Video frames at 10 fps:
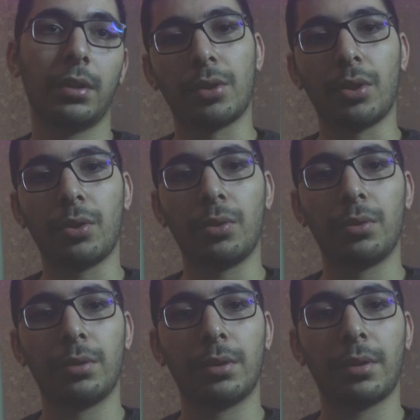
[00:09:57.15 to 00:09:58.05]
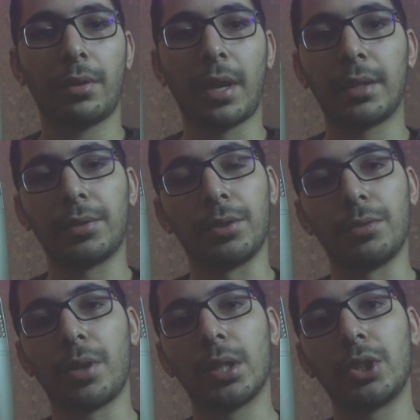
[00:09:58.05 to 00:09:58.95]
So Thanks
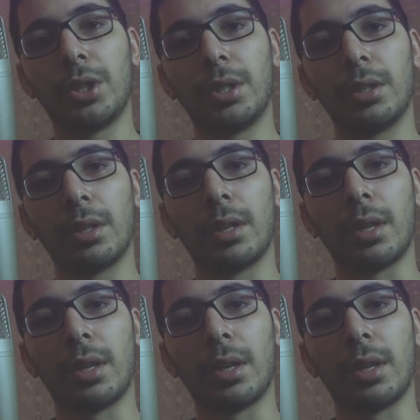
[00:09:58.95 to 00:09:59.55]
for watching